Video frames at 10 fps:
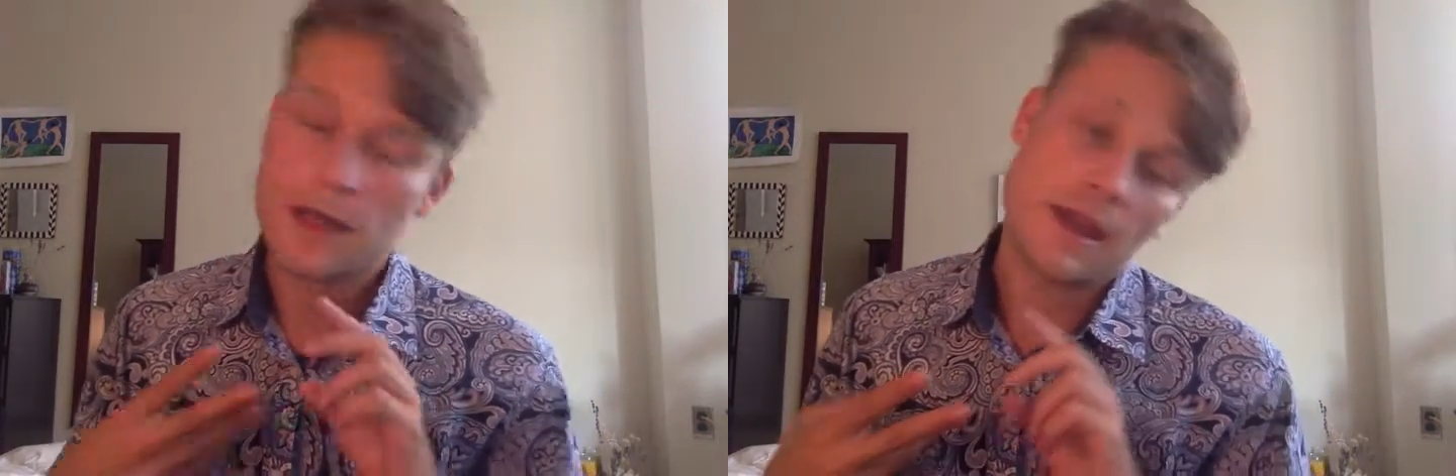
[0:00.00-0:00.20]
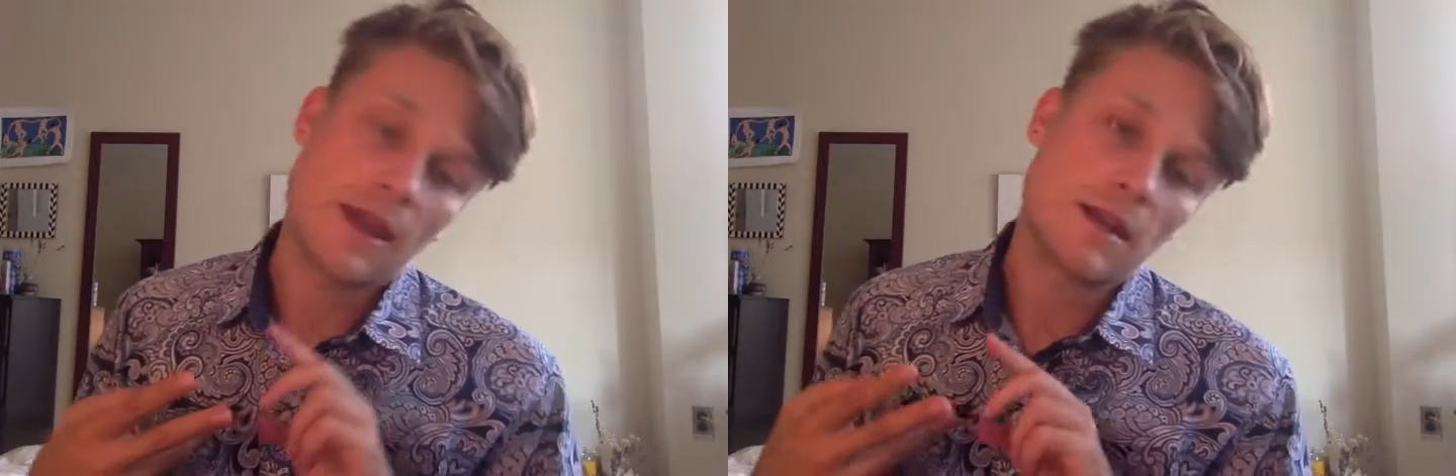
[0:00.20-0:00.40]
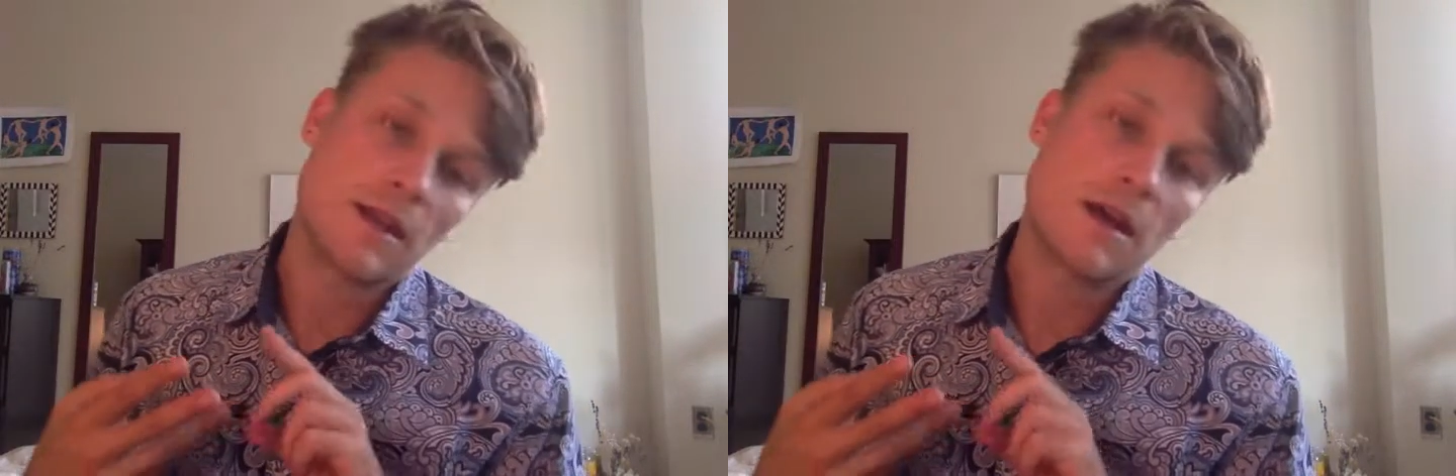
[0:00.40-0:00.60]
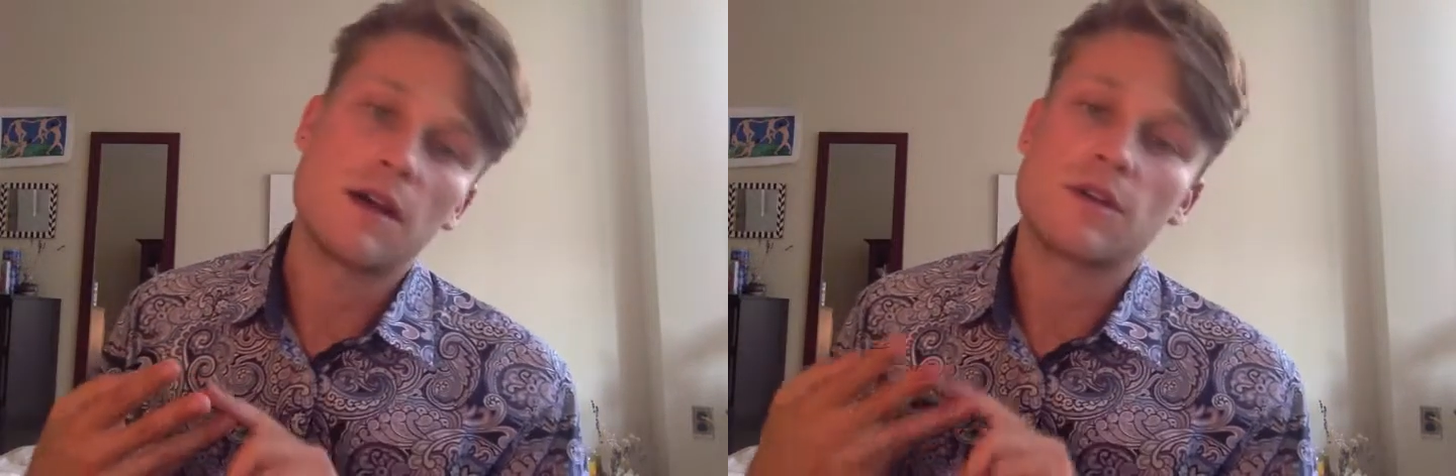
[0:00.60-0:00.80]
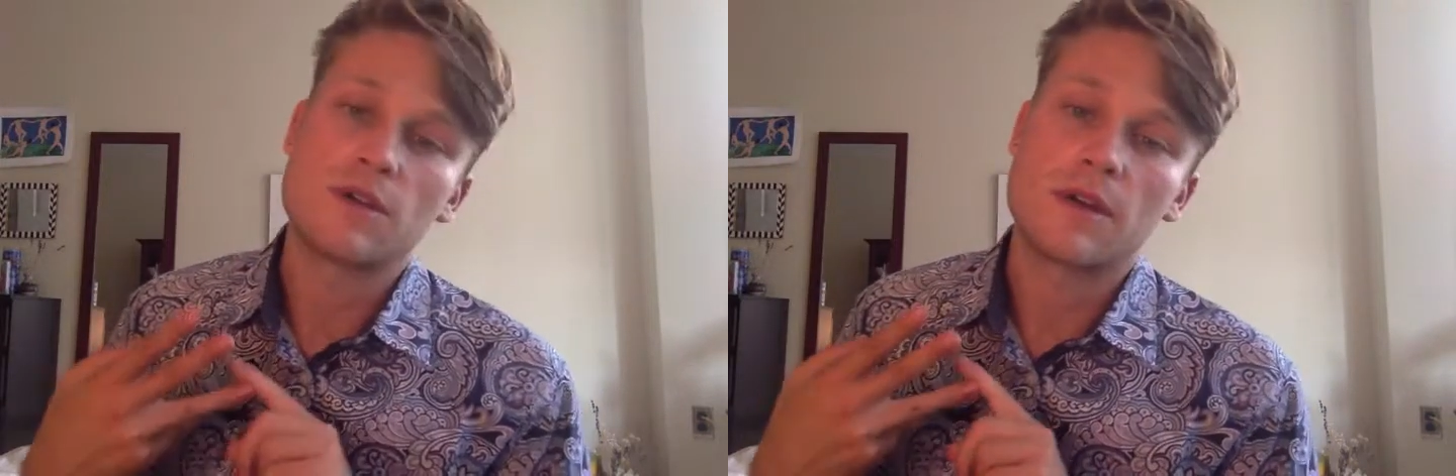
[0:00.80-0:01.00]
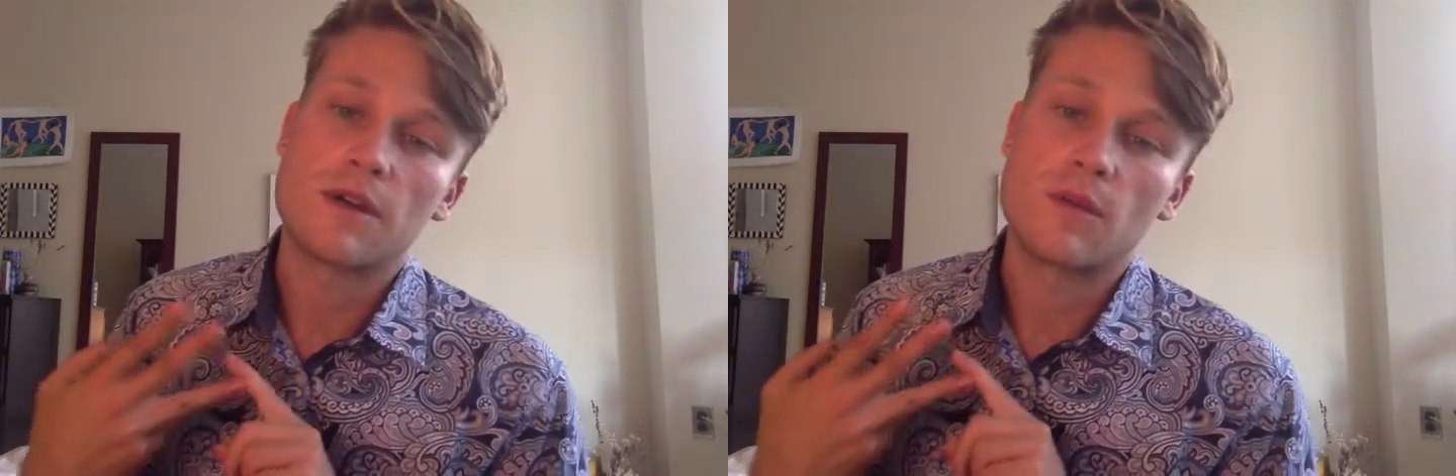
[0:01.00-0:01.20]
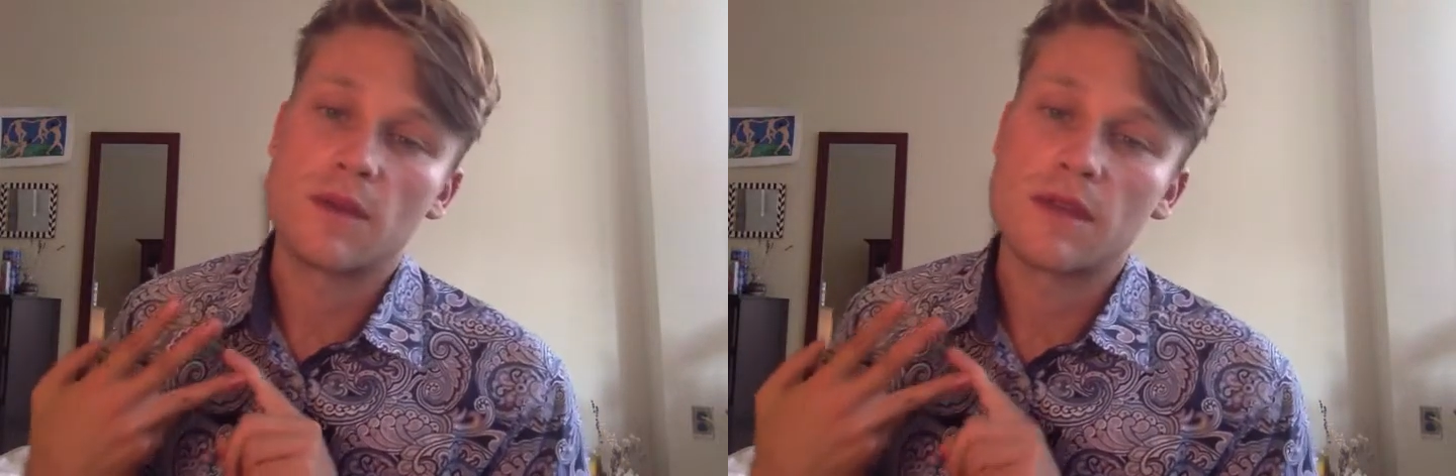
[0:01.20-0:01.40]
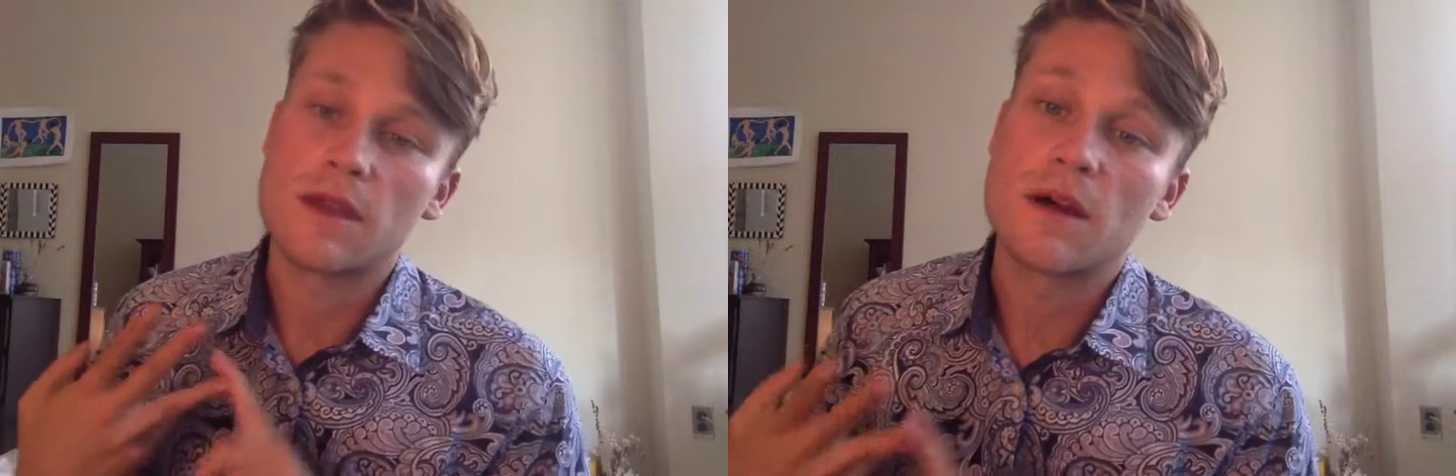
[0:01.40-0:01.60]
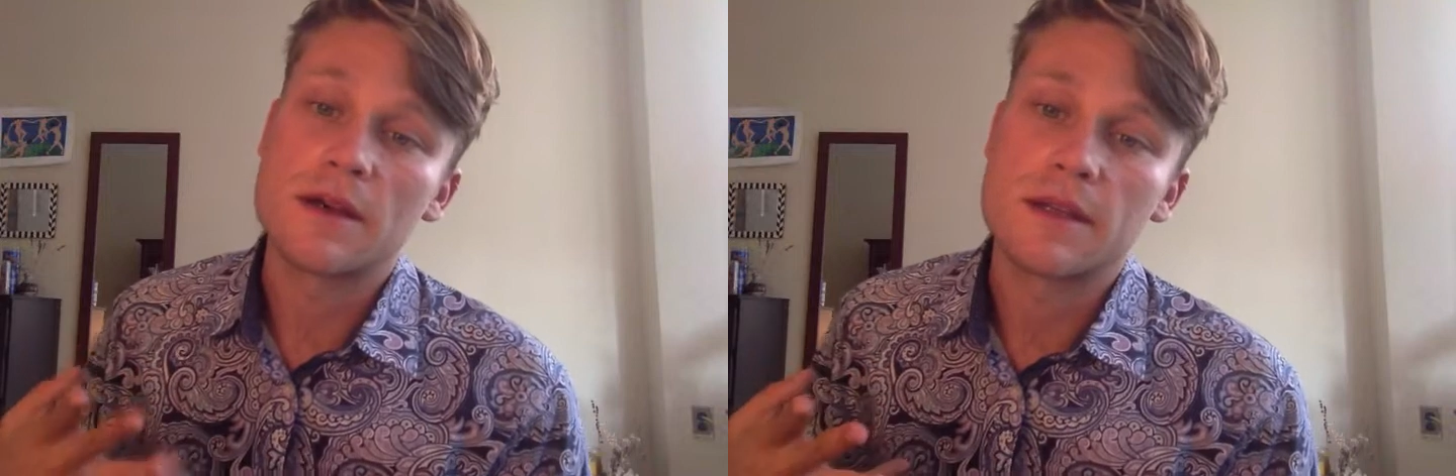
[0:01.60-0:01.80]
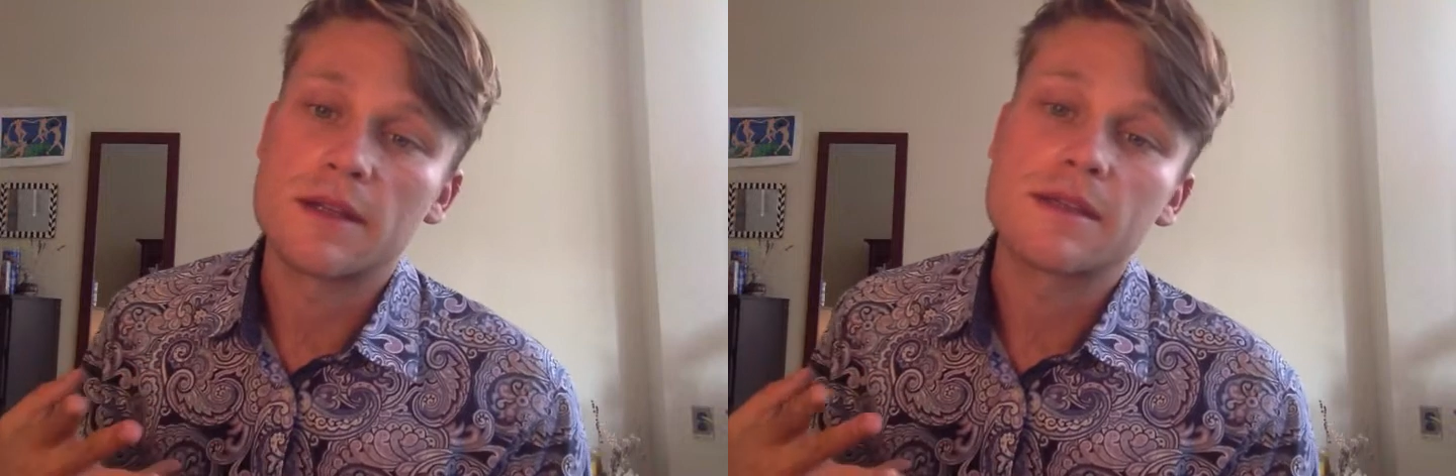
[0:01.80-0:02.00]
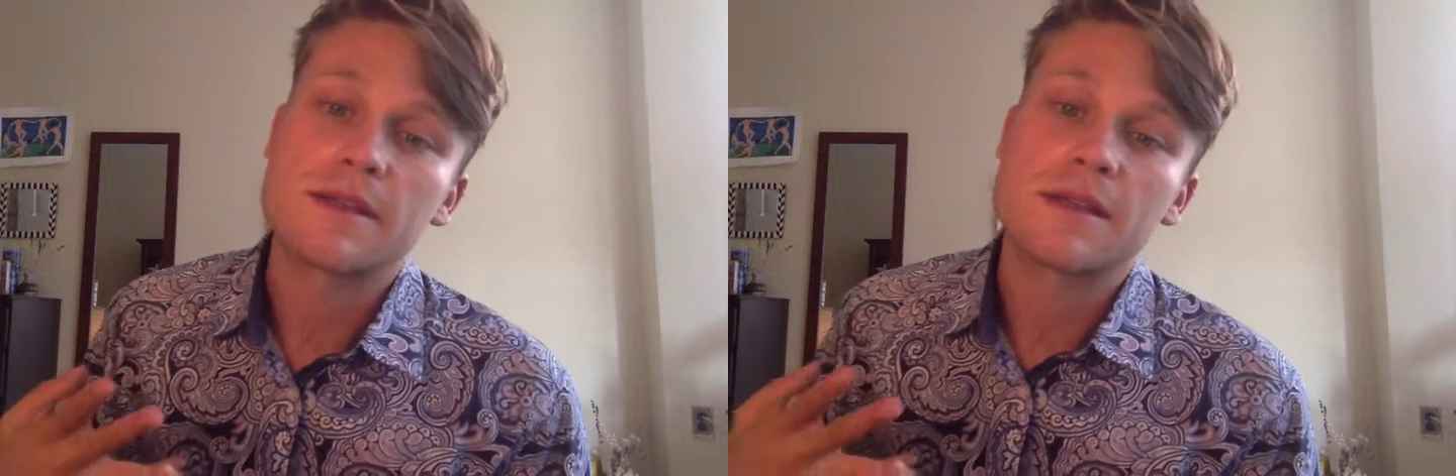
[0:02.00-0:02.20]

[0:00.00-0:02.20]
and contrary, where the audience